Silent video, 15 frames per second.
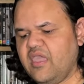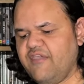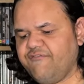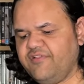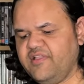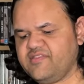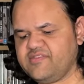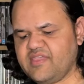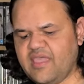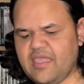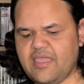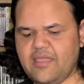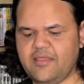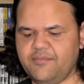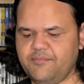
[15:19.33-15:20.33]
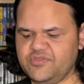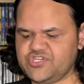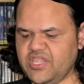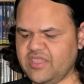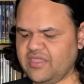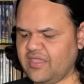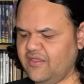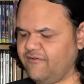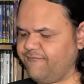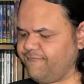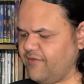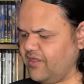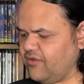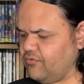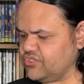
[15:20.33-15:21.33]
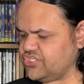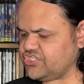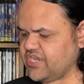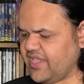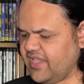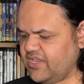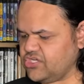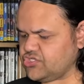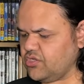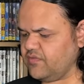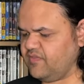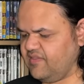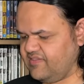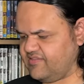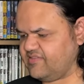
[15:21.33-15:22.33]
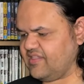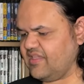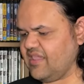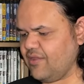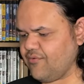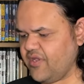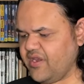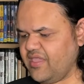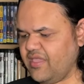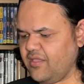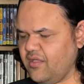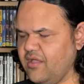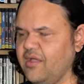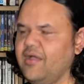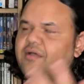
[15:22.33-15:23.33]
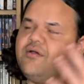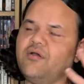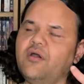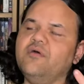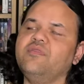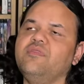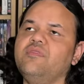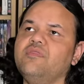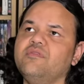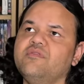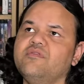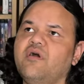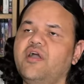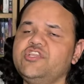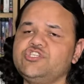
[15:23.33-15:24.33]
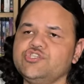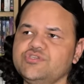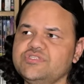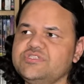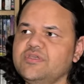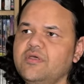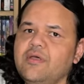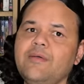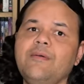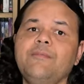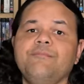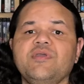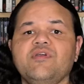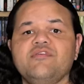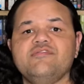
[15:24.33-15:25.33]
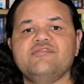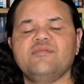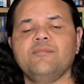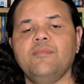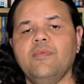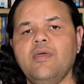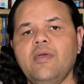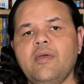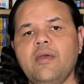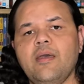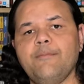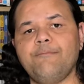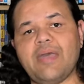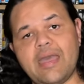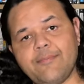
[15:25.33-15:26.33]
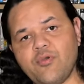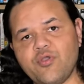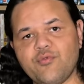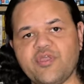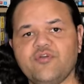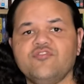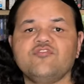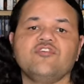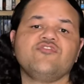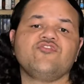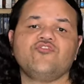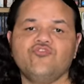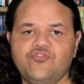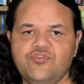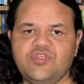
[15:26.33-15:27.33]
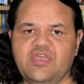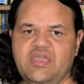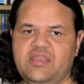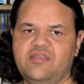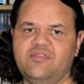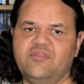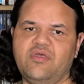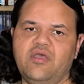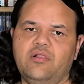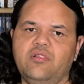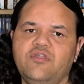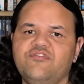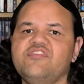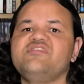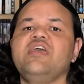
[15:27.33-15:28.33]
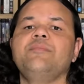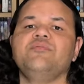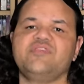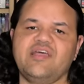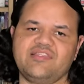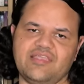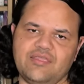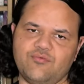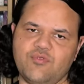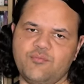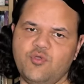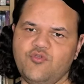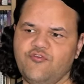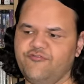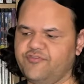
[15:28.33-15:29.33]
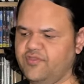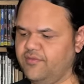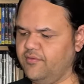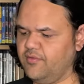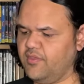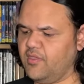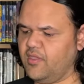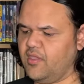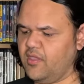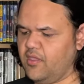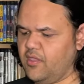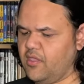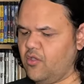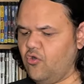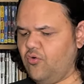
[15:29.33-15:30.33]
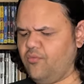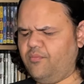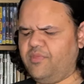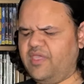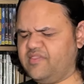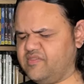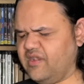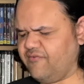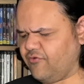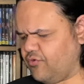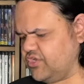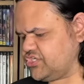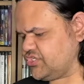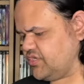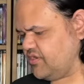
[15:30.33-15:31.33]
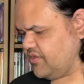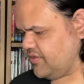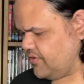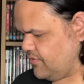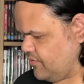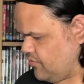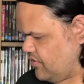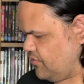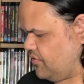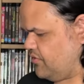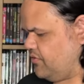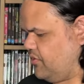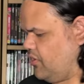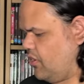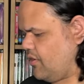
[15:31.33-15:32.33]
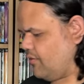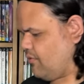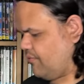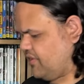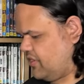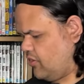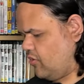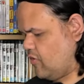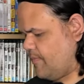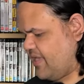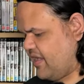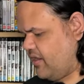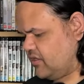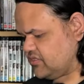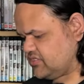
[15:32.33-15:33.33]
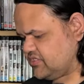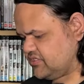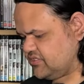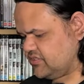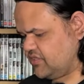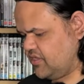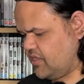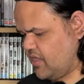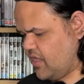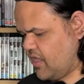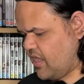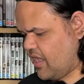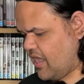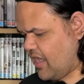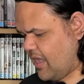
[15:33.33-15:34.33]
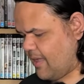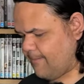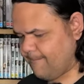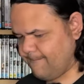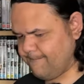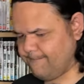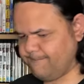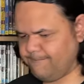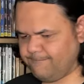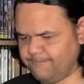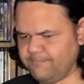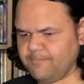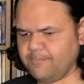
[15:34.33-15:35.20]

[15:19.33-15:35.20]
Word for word: if, let's say, Machine Gun Funk was changed on this C D right uh, on iTunes, because Bad Boy Records got sued and a lot of the samples had to get removed. Oh, here's another question. Knowing what we know about um,